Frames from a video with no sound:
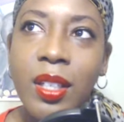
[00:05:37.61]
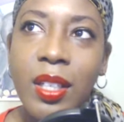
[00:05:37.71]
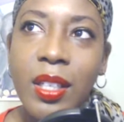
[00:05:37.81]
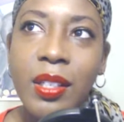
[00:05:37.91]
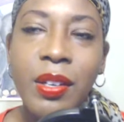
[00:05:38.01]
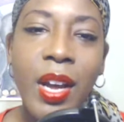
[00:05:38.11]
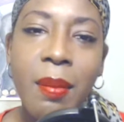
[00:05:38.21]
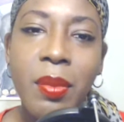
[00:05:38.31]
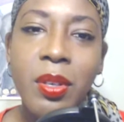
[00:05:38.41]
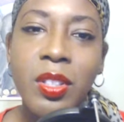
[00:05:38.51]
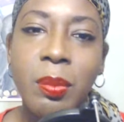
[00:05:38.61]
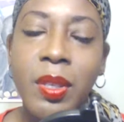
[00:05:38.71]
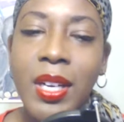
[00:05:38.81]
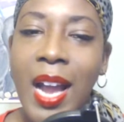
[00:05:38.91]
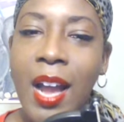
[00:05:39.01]
numbers, but
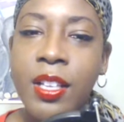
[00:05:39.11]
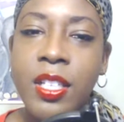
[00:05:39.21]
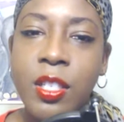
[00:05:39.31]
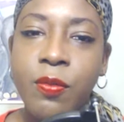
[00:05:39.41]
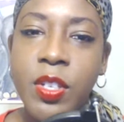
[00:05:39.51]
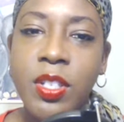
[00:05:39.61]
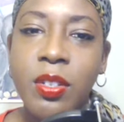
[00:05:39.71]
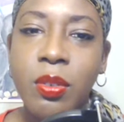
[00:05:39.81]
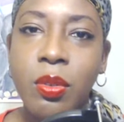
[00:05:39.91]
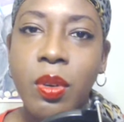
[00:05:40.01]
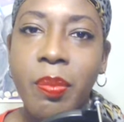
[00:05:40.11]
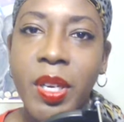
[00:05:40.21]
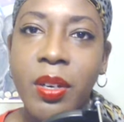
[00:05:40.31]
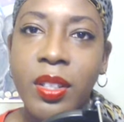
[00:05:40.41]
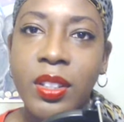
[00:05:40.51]
his physical
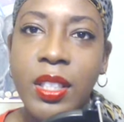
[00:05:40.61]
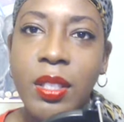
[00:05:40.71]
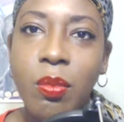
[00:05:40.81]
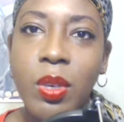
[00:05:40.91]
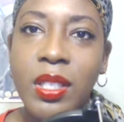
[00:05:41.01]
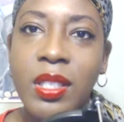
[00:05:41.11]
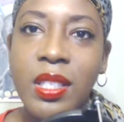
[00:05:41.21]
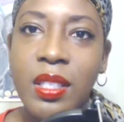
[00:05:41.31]
appearance, he wouldn't